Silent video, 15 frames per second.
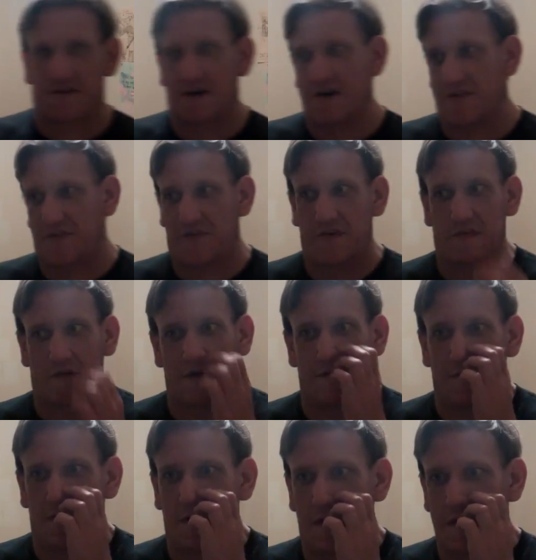guys said
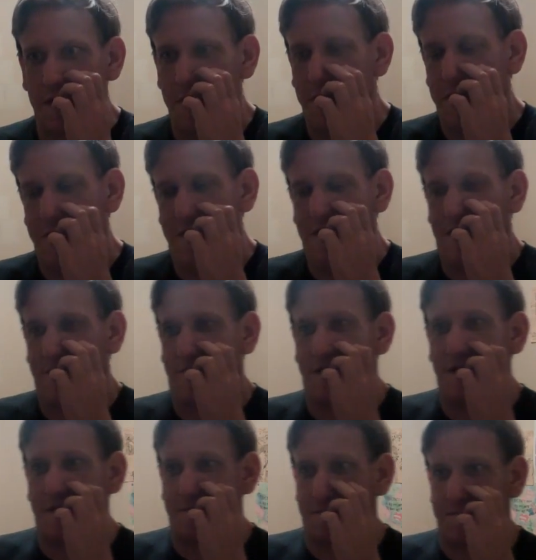later on
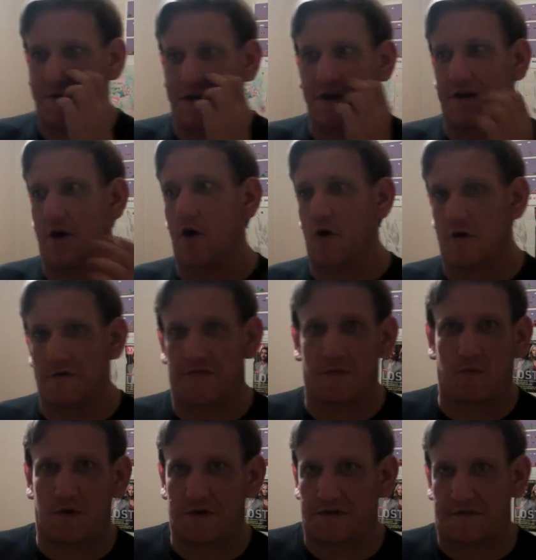that he had heard
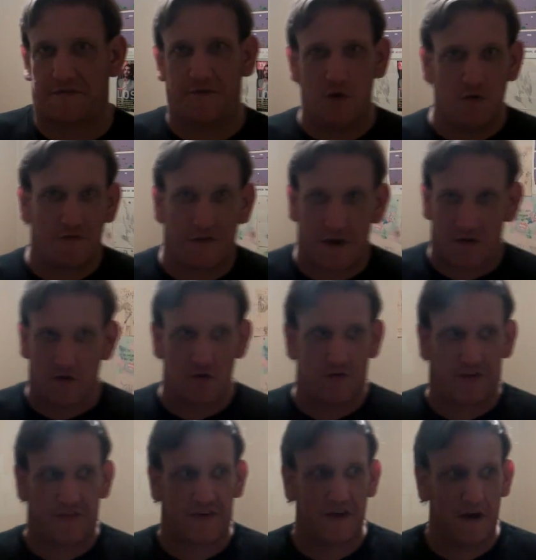from one of the food
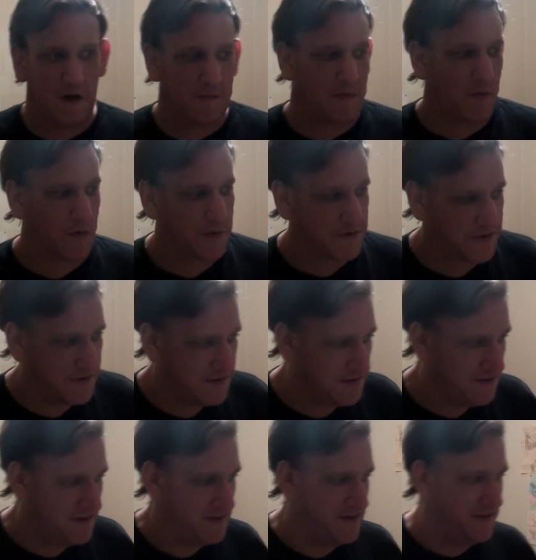vendors at the airport
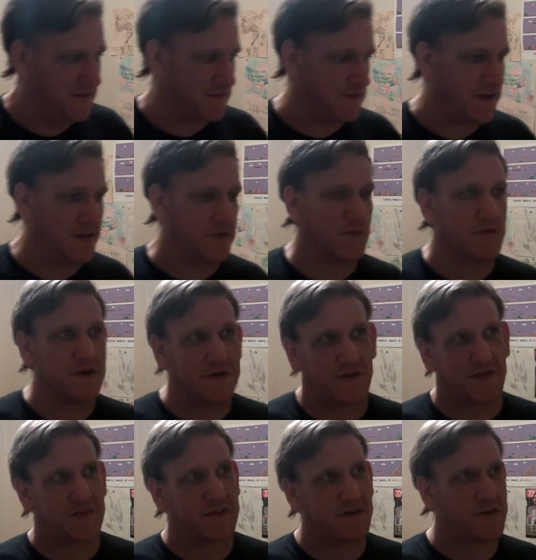that the
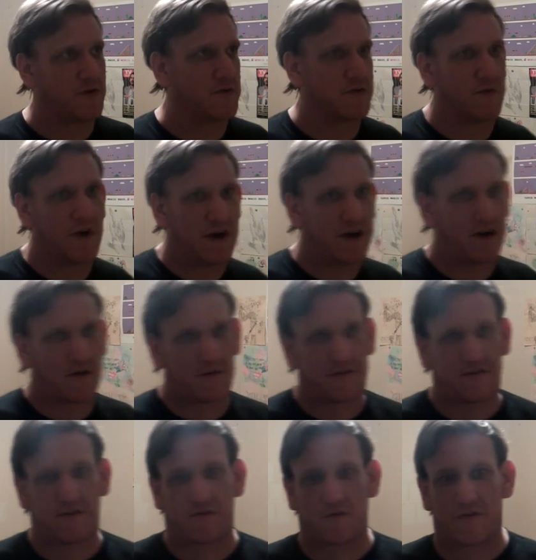reason they turned
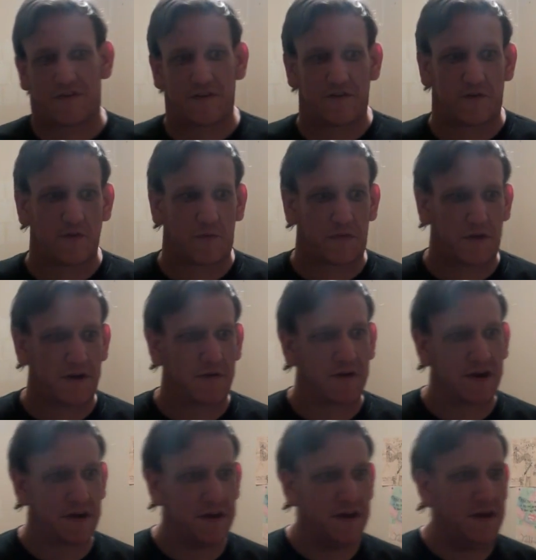around, the reason they turned the plane
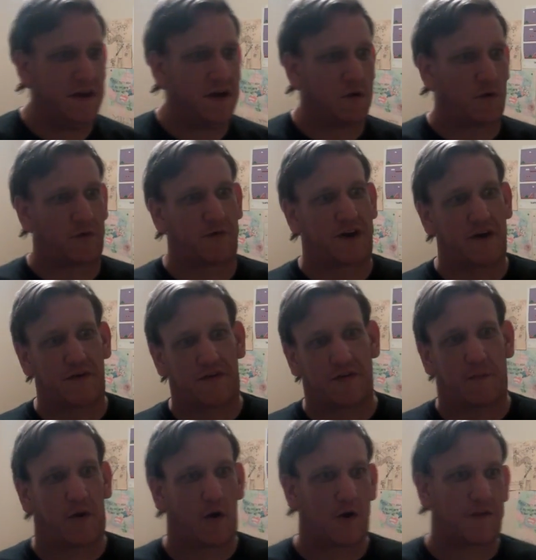around, was because
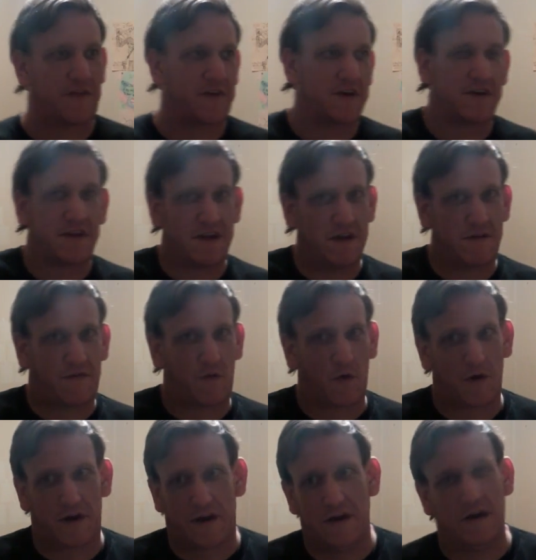the part that they needed
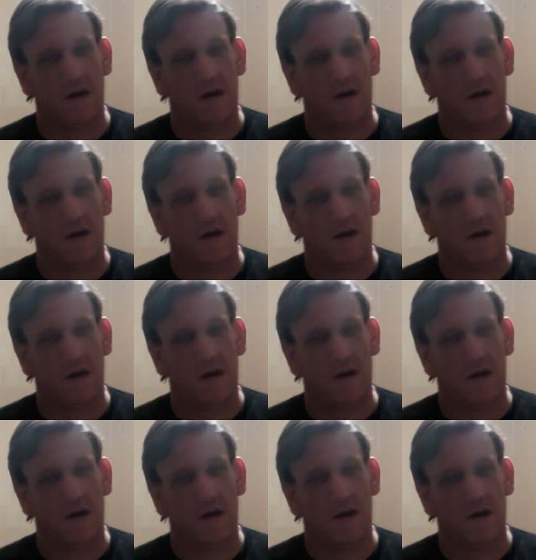for it